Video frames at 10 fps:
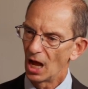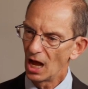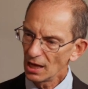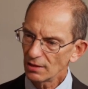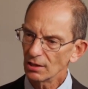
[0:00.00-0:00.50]

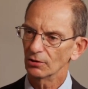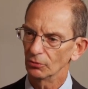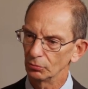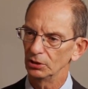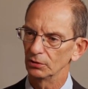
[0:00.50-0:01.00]
I think
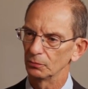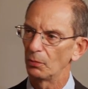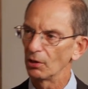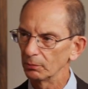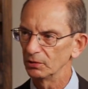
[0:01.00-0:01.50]
the readers,
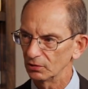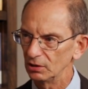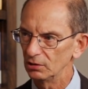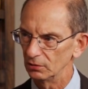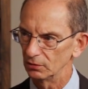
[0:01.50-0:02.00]
Barnabas
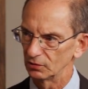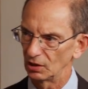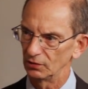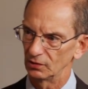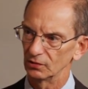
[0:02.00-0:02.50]
Lindars
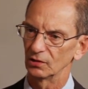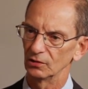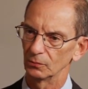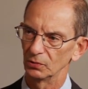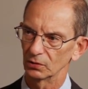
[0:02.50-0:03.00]
says this in
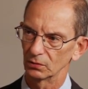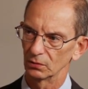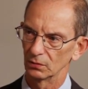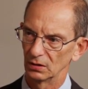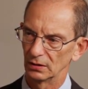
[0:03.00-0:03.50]
his book
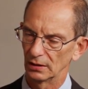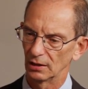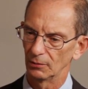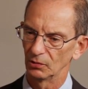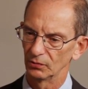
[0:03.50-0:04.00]
in
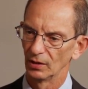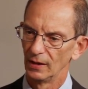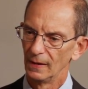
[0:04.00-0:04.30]
Hebrews,